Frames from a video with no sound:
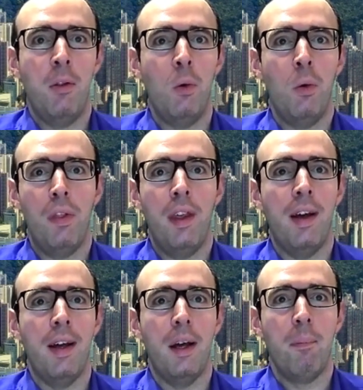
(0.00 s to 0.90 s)
Do you think
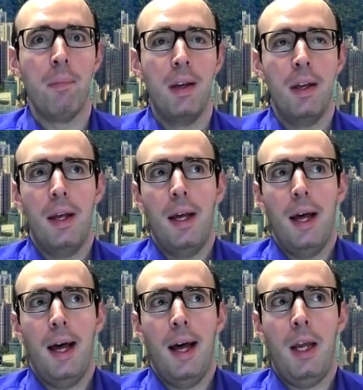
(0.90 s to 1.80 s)

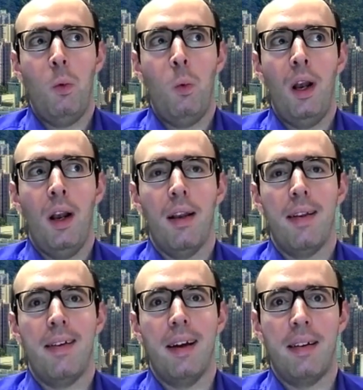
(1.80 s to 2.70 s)
it will
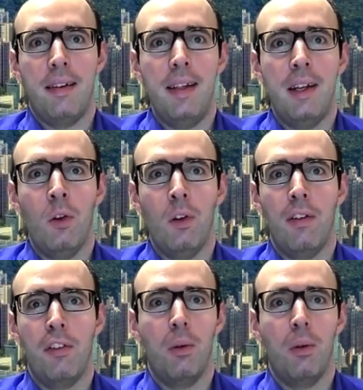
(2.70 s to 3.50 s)
succeed and others